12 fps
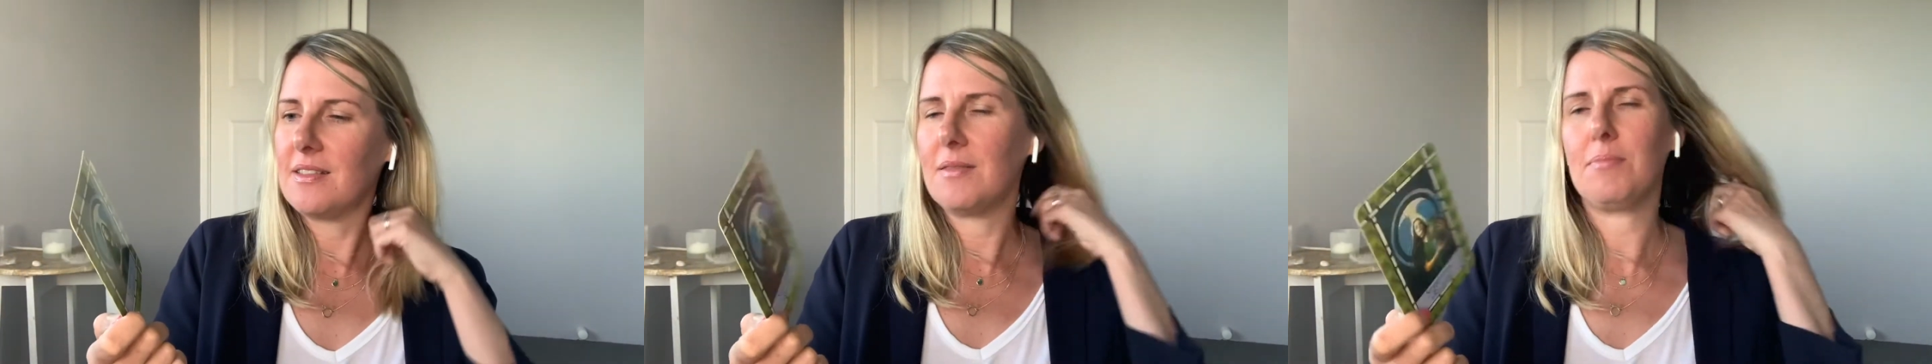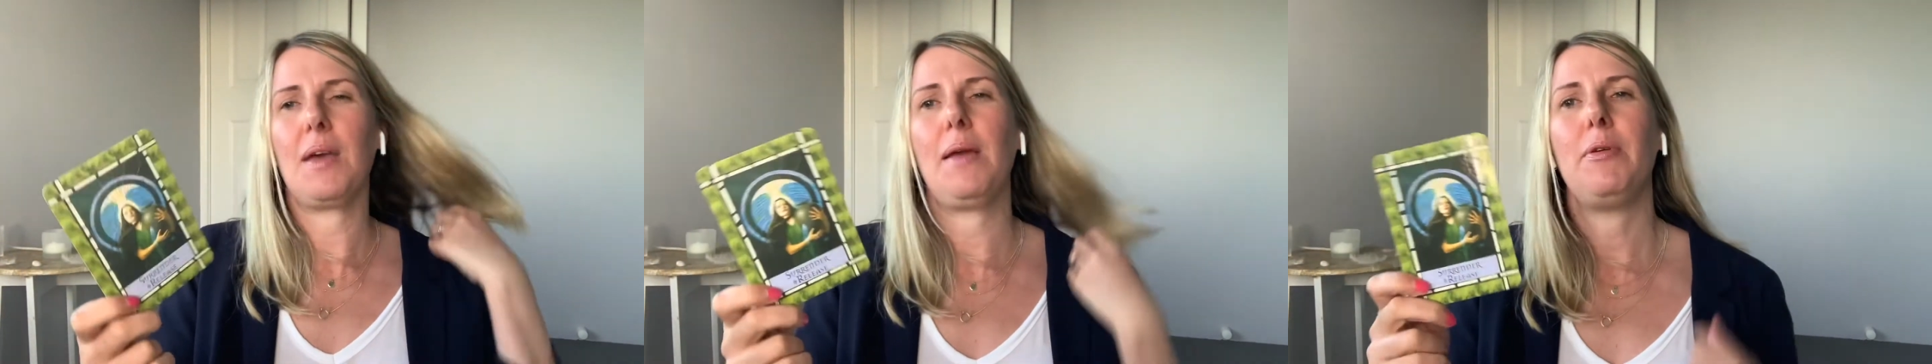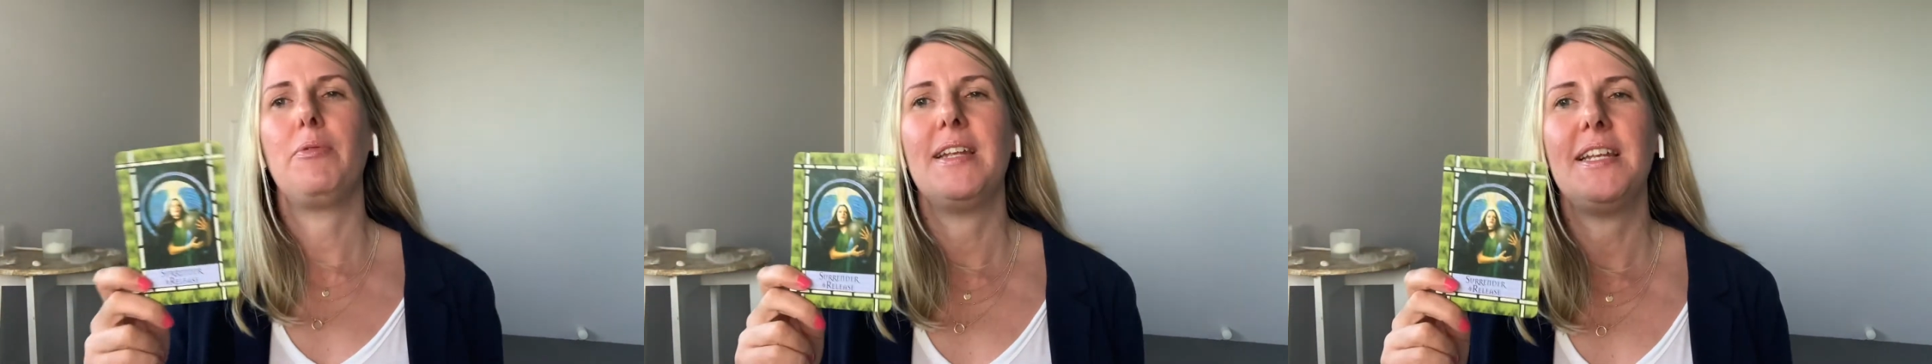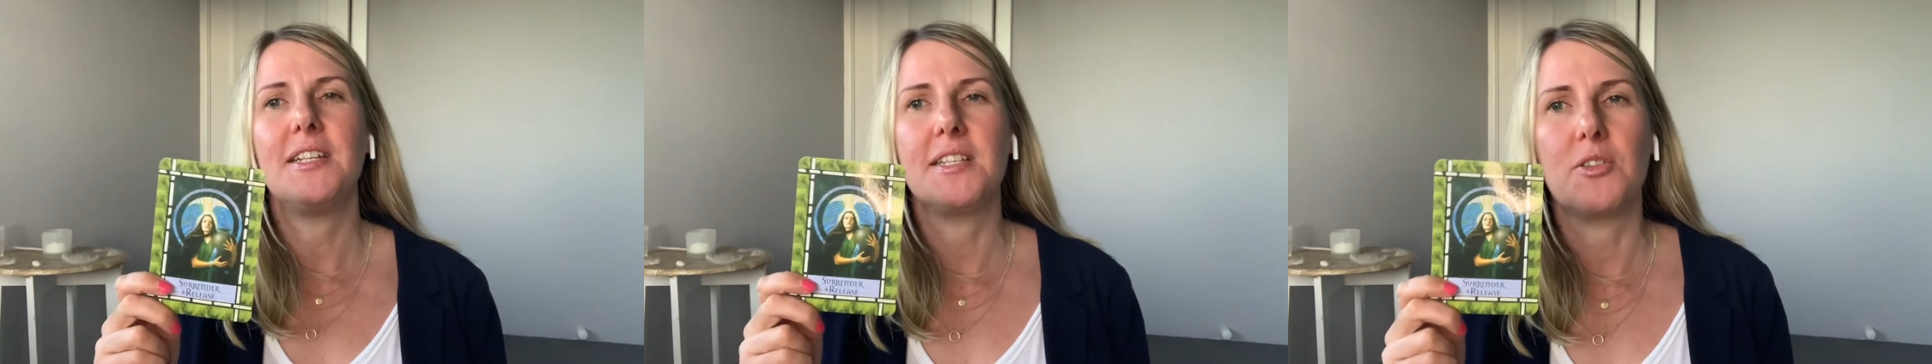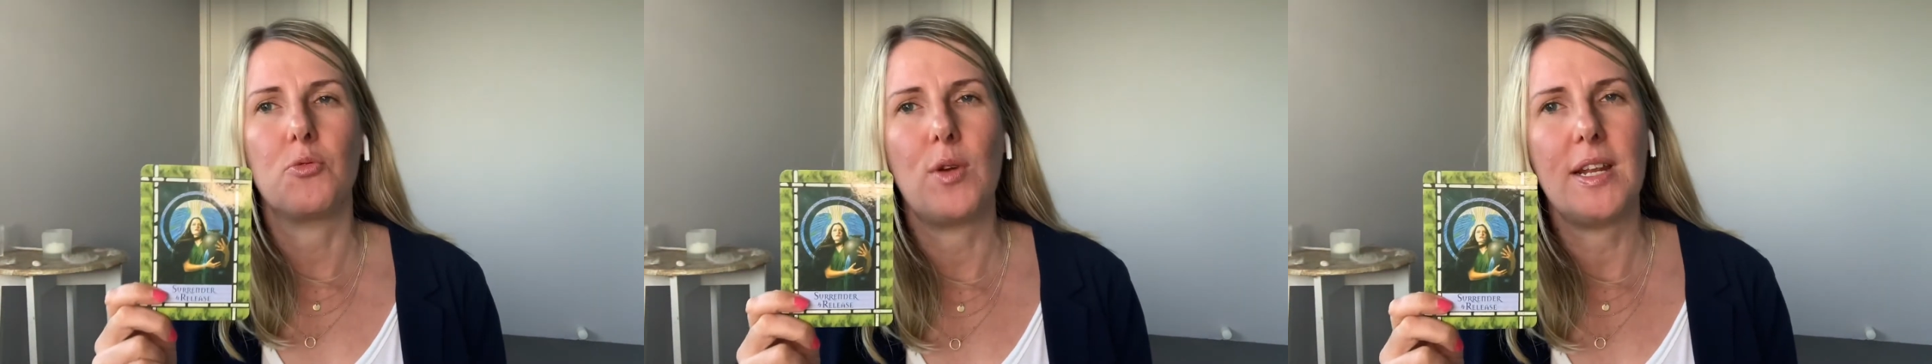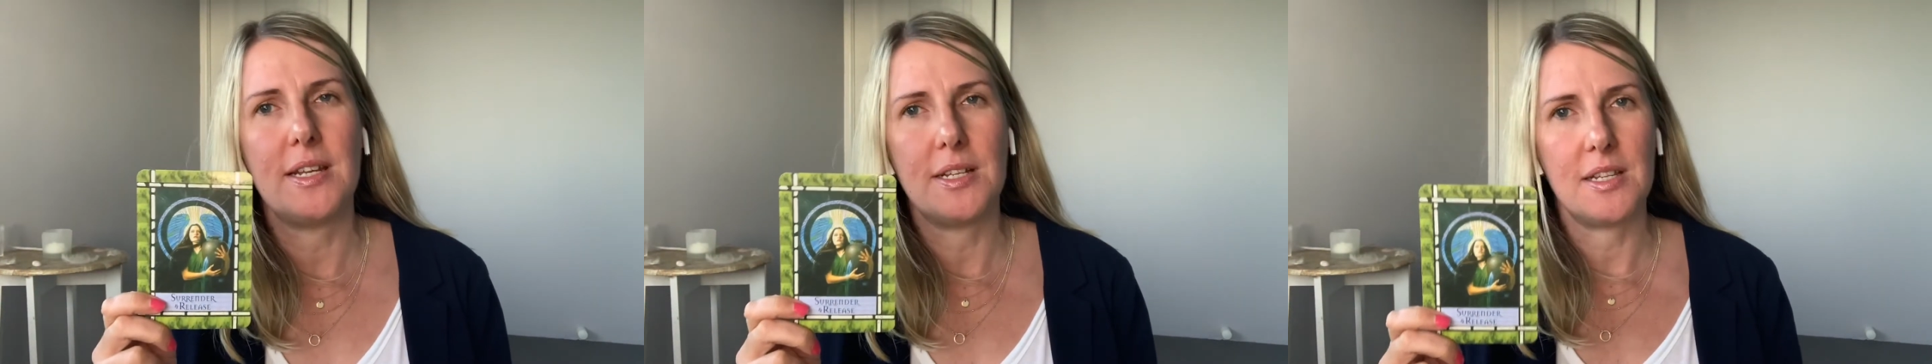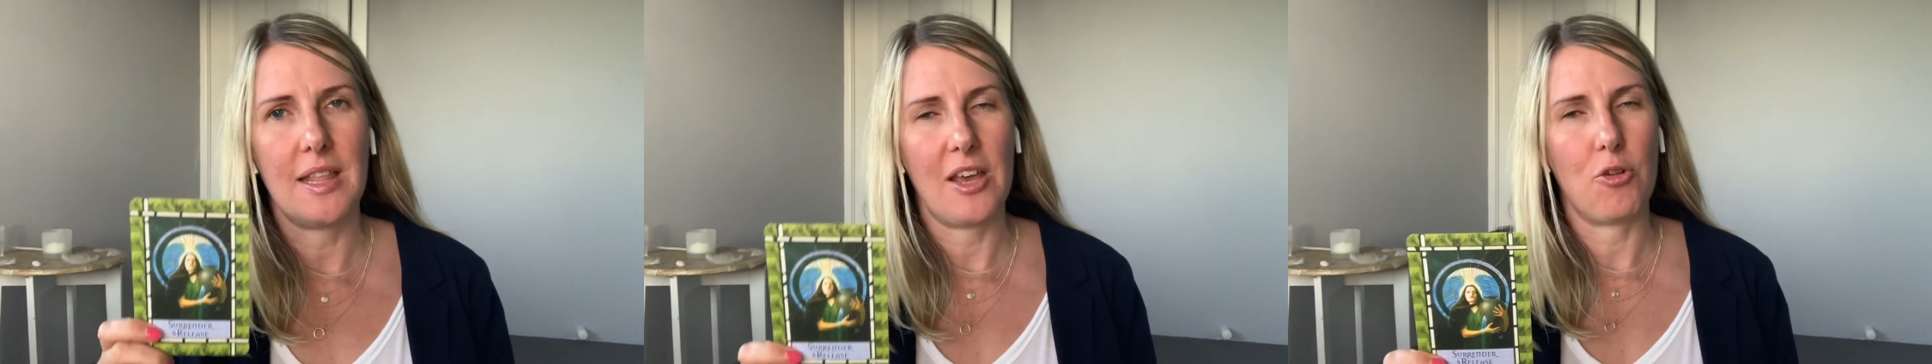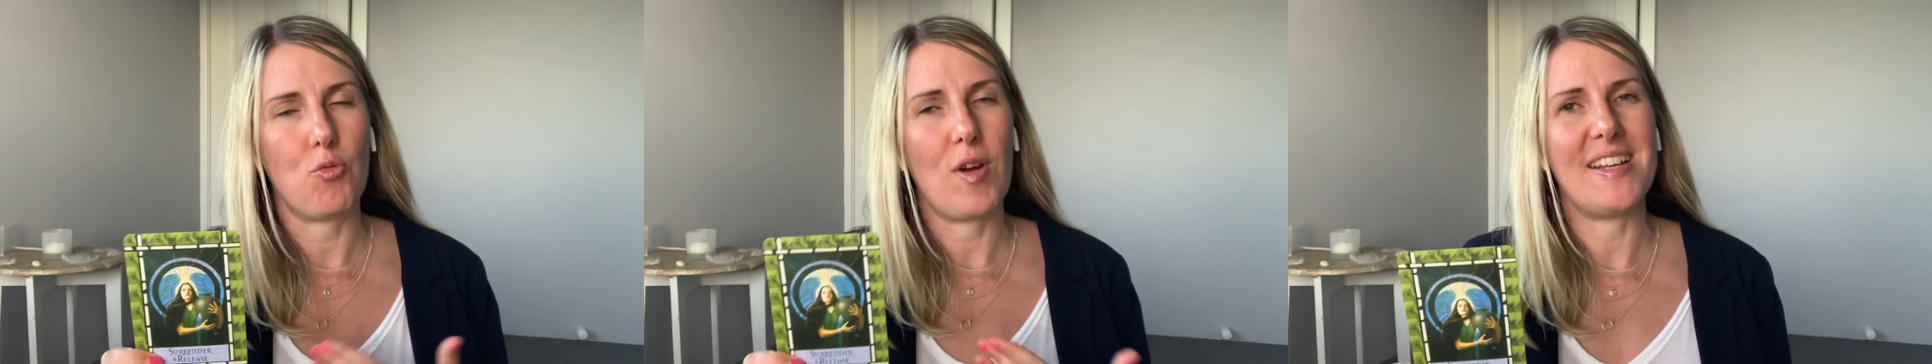maybe we need to surrender to that
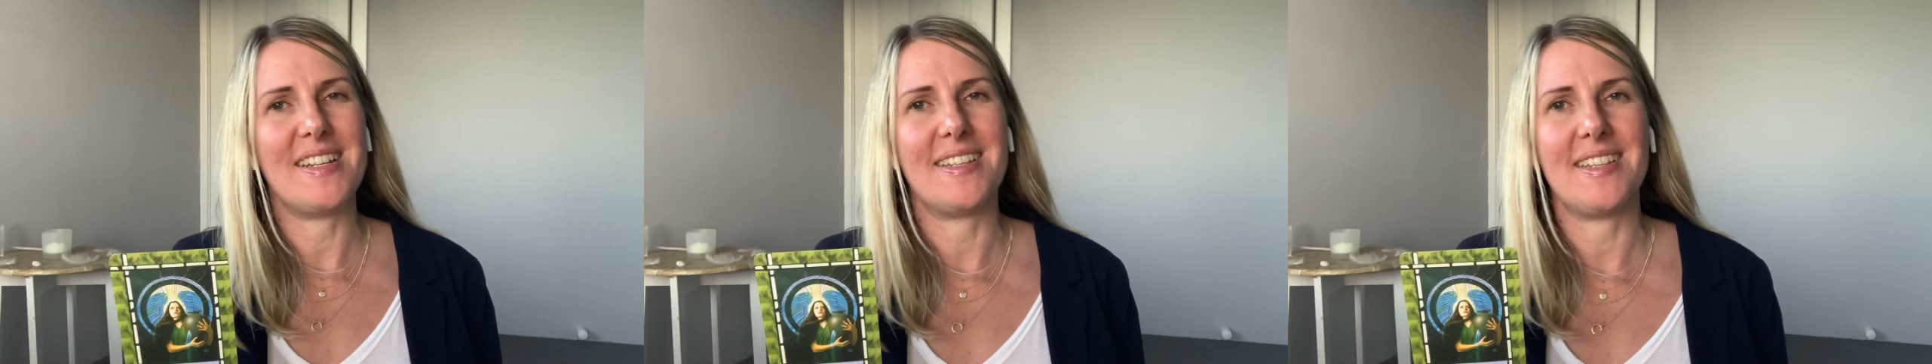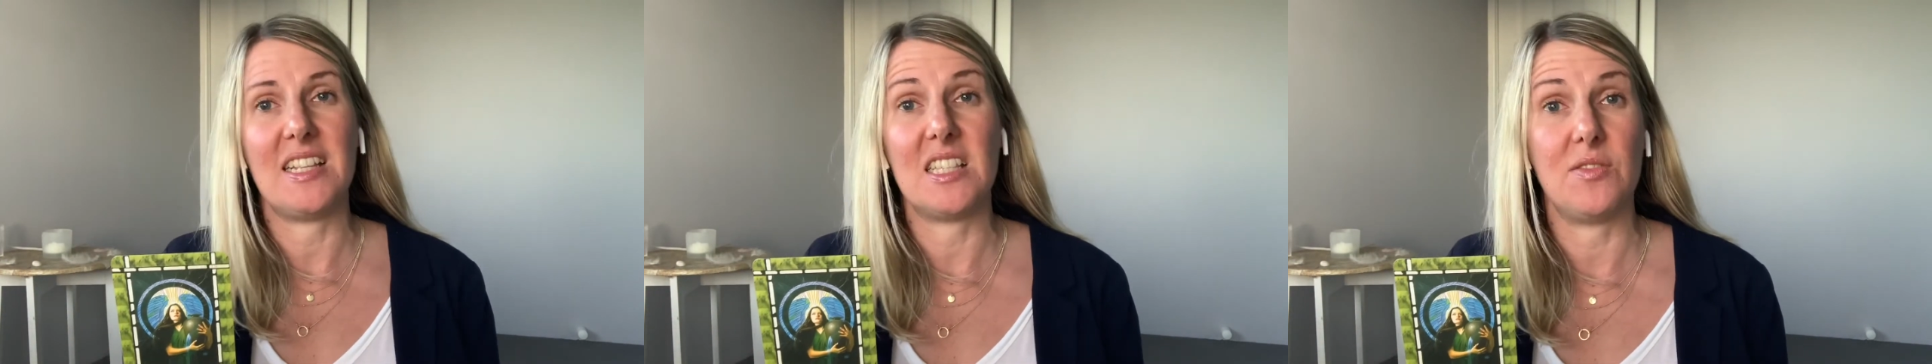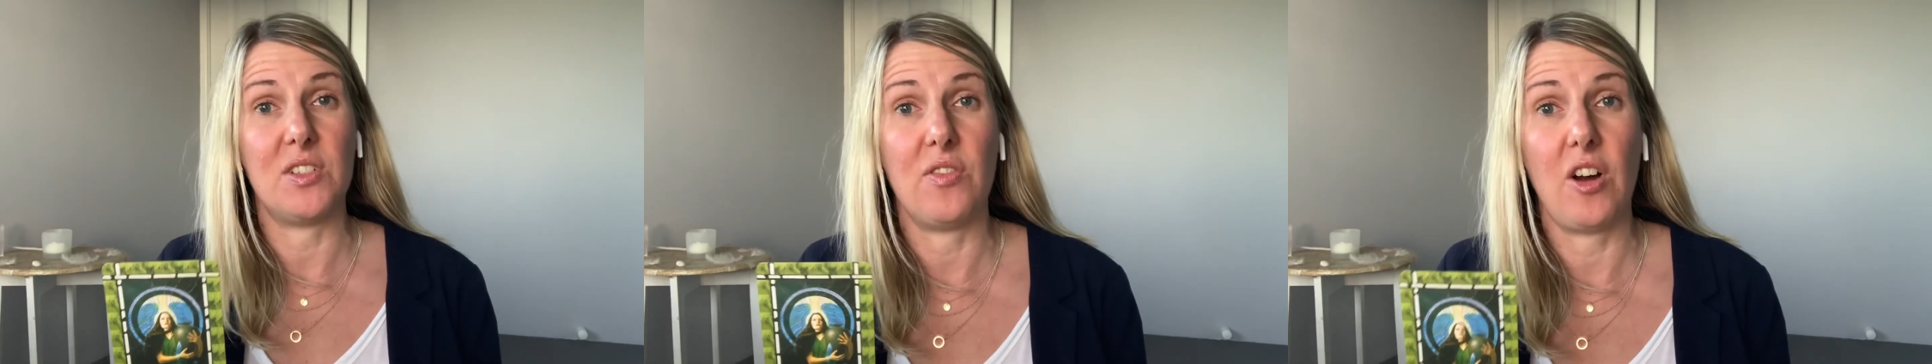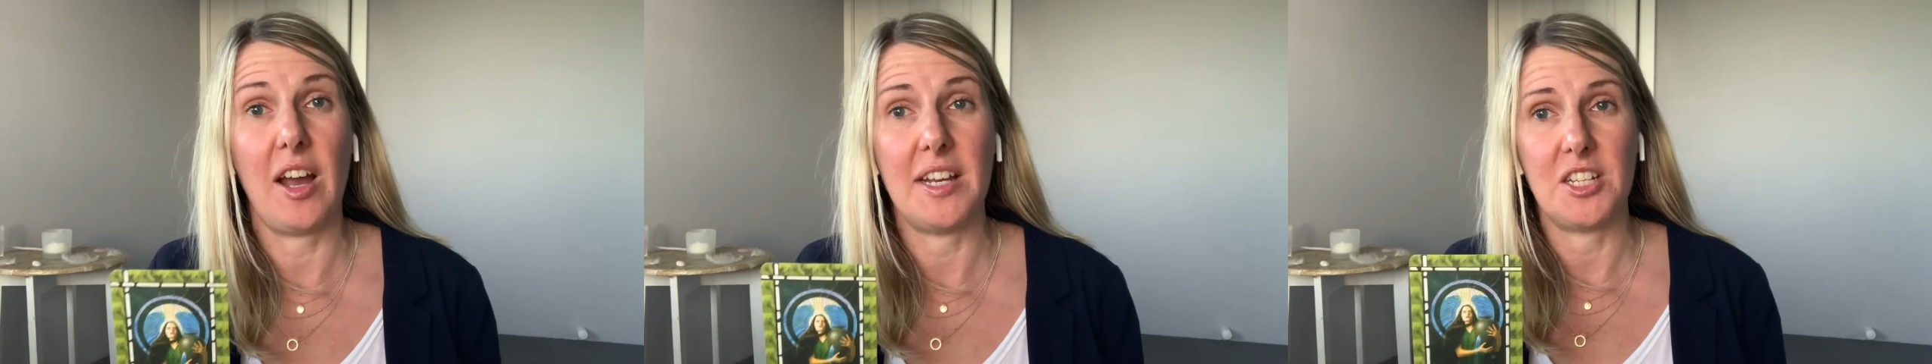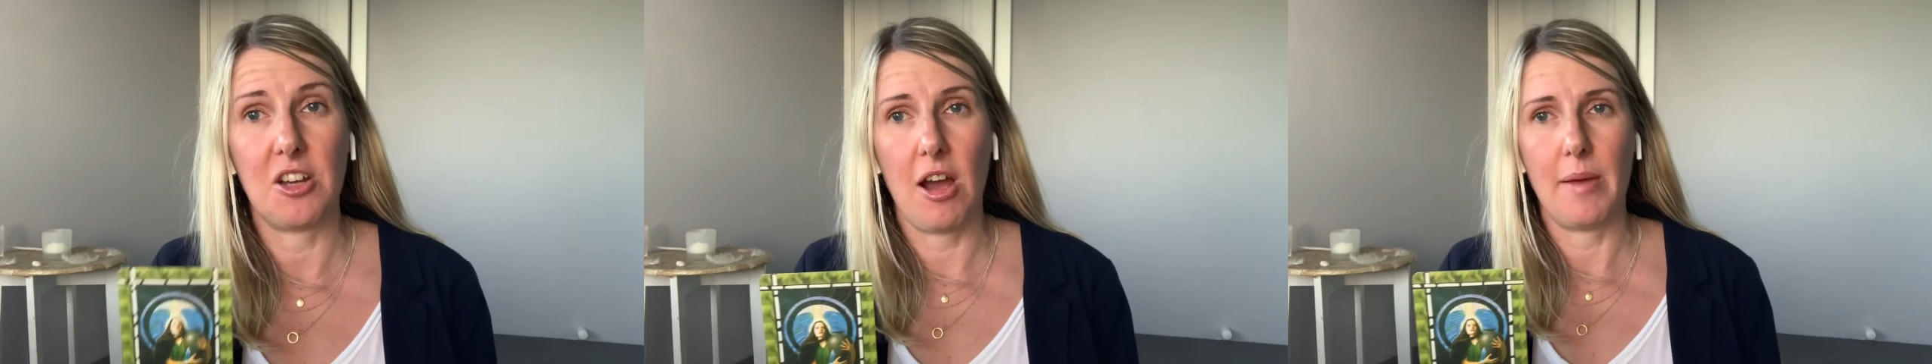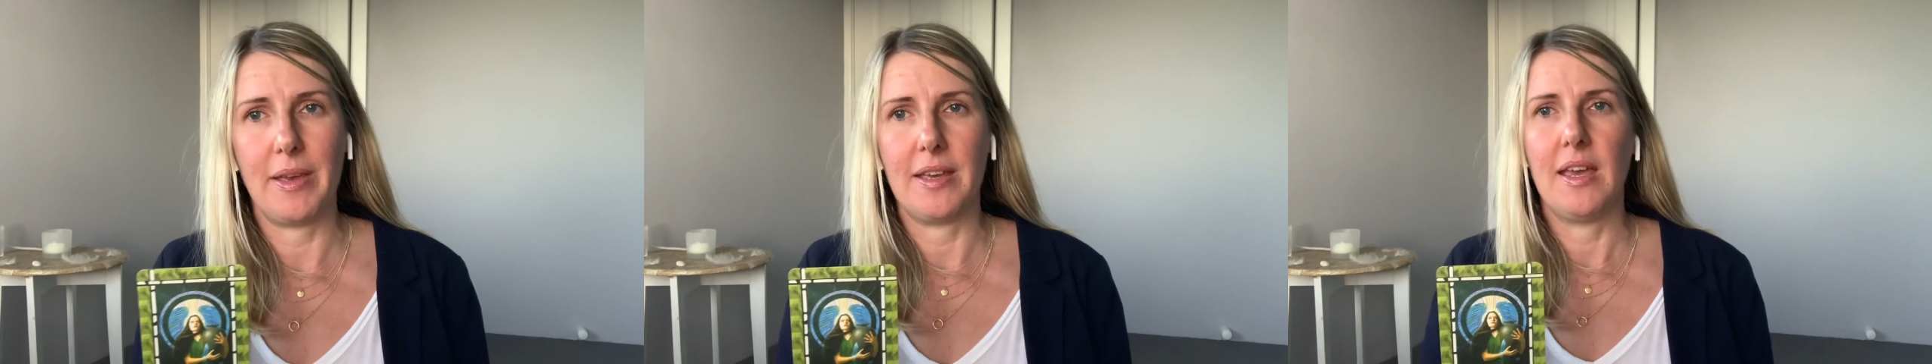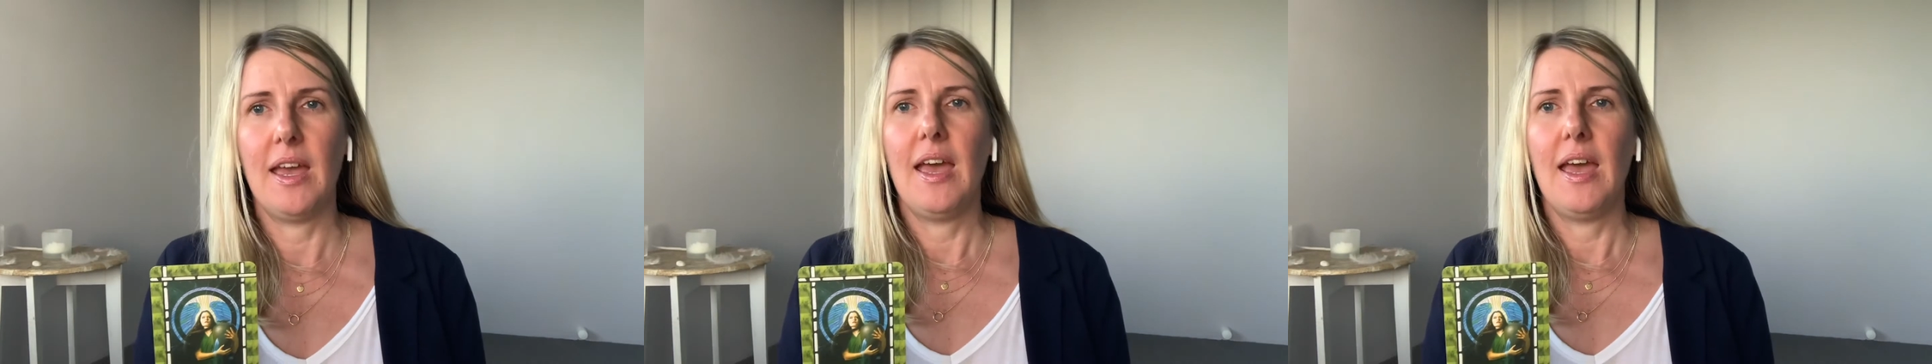greater sense of divine timing.